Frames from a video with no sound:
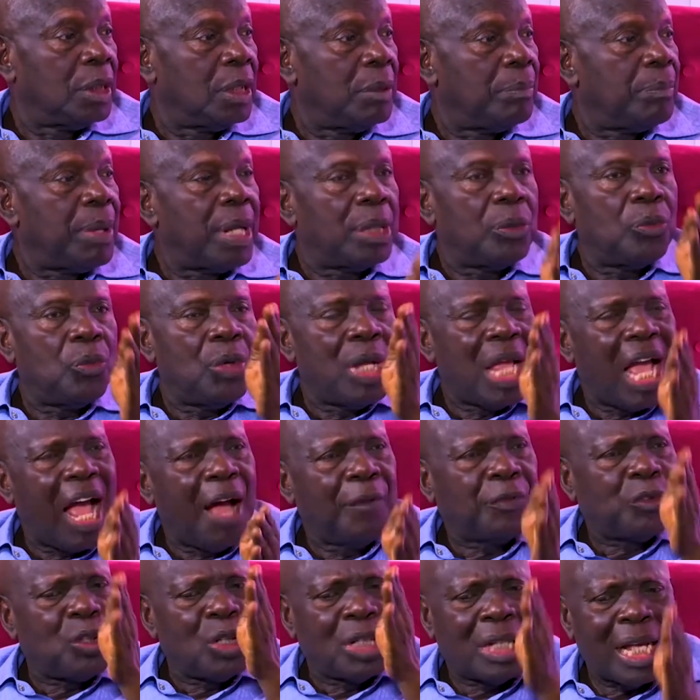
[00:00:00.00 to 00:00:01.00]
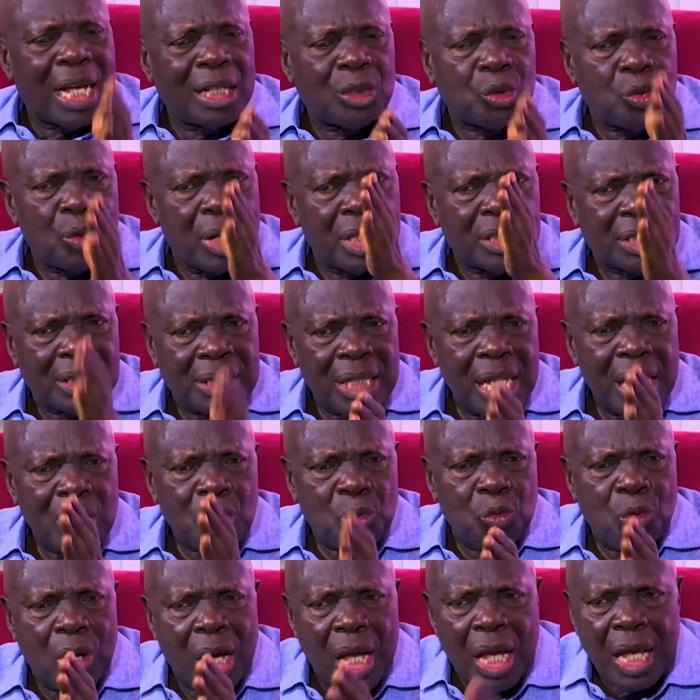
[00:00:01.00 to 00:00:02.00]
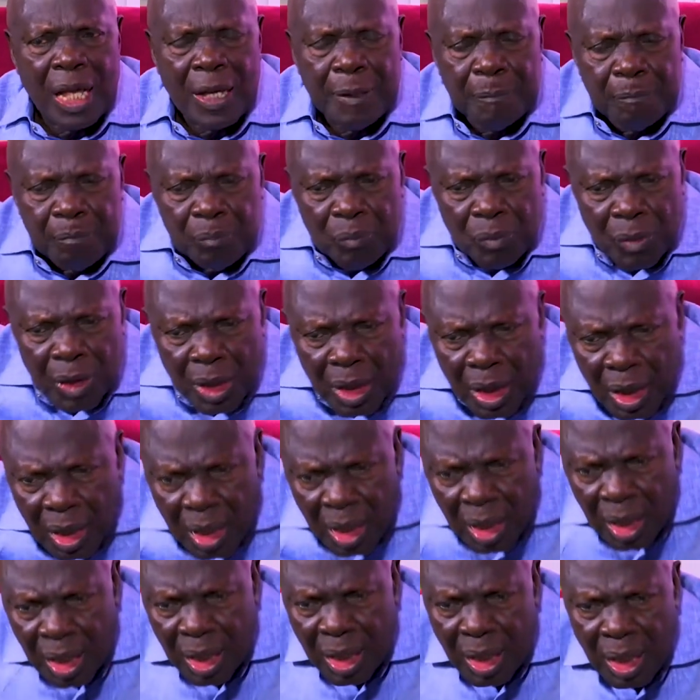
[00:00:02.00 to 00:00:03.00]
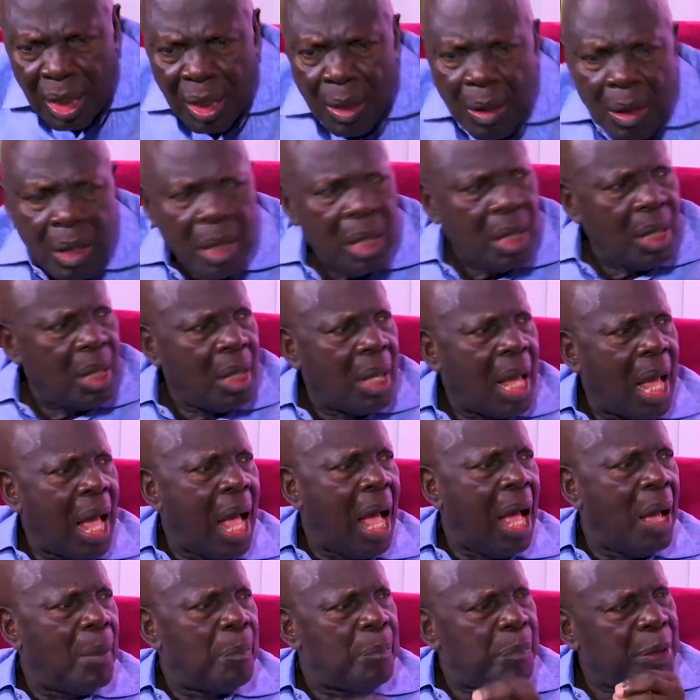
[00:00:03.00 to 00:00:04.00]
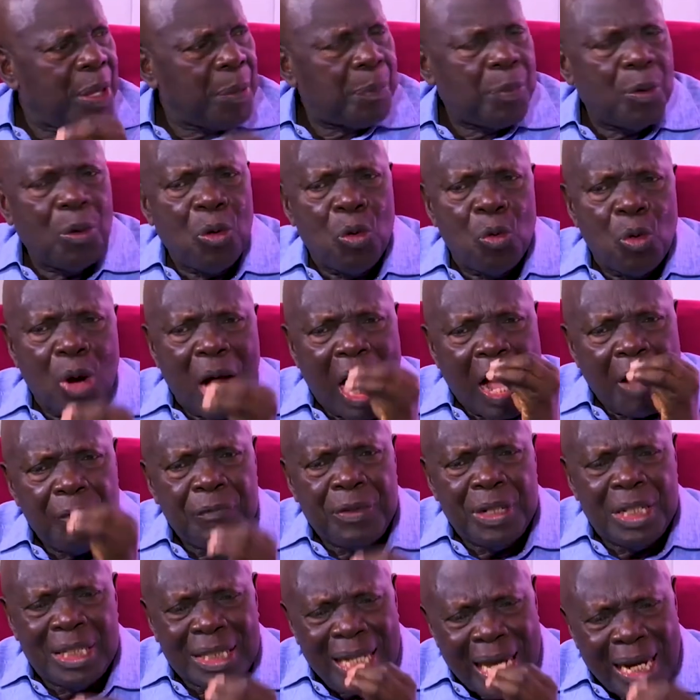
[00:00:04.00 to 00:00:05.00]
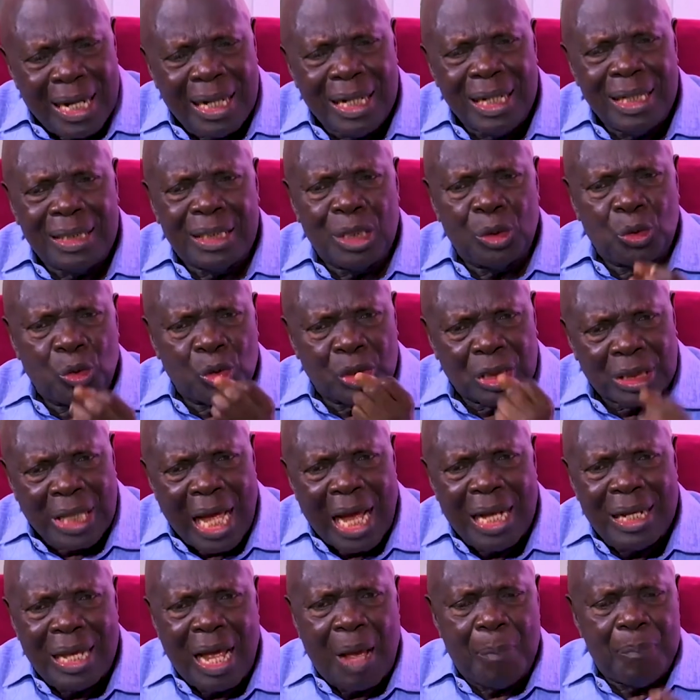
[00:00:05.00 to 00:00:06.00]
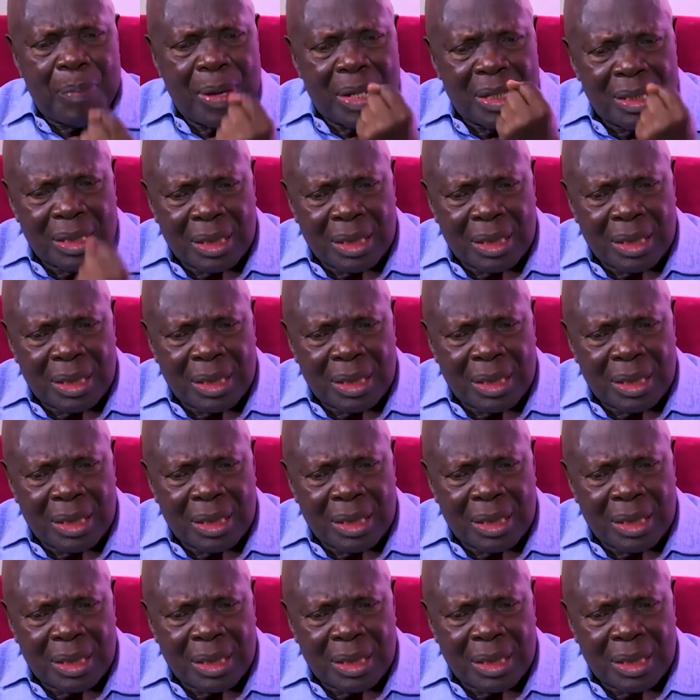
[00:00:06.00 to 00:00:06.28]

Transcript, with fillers: But we have to get to a stage where our people who have integrity to stand up and